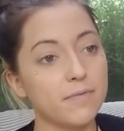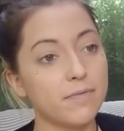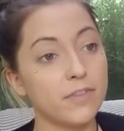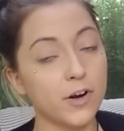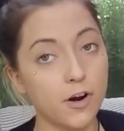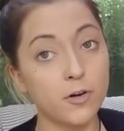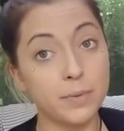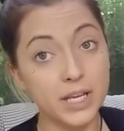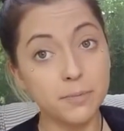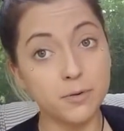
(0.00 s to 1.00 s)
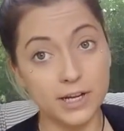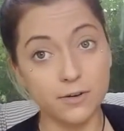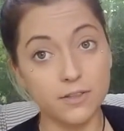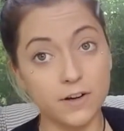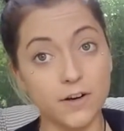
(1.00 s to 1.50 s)
There are people
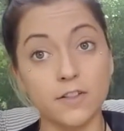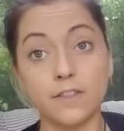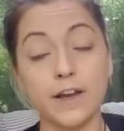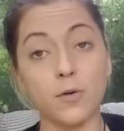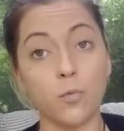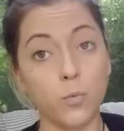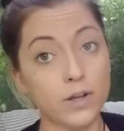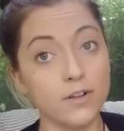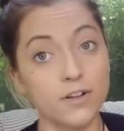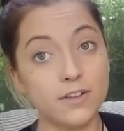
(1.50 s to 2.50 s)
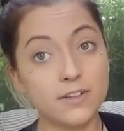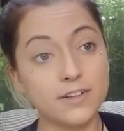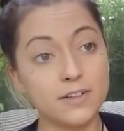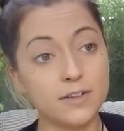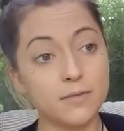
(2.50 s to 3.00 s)
out there that will
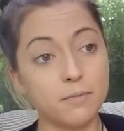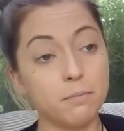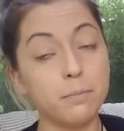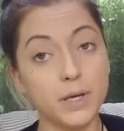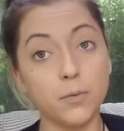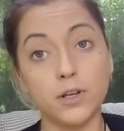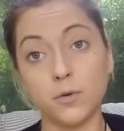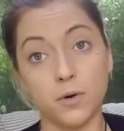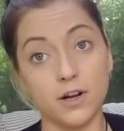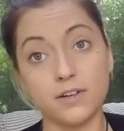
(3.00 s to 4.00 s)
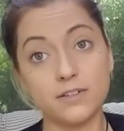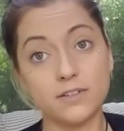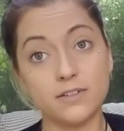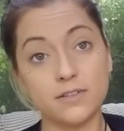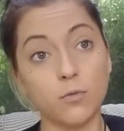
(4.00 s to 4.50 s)
be what you want
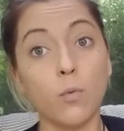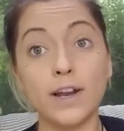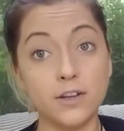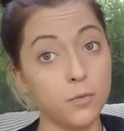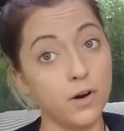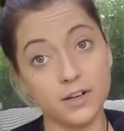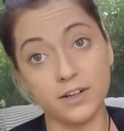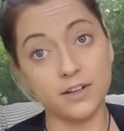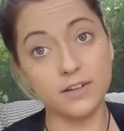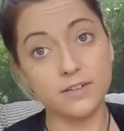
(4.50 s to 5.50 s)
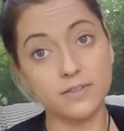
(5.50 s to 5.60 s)
when you want it.